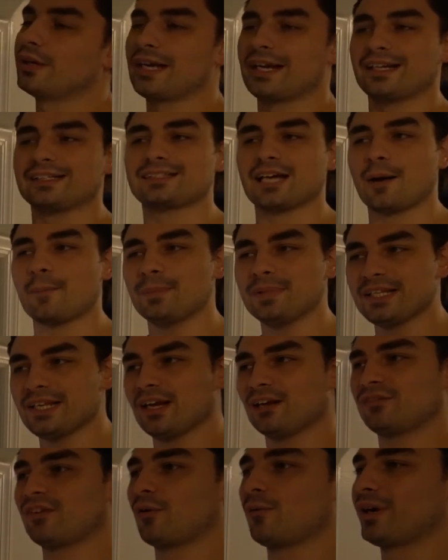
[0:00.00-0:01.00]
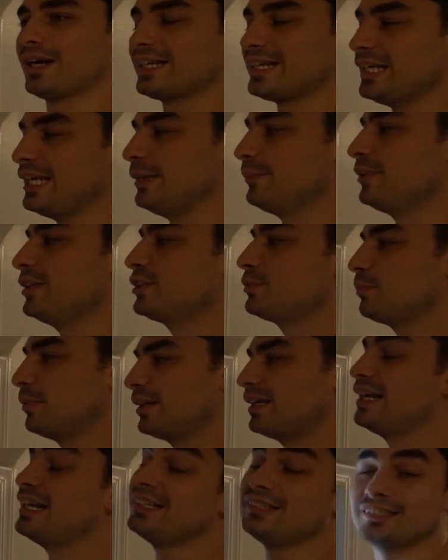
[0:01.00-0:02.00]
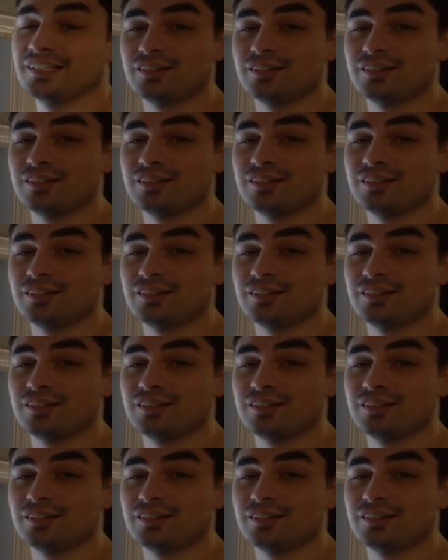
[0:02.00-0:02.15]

Again, it's up in the air if I want to keep this, but it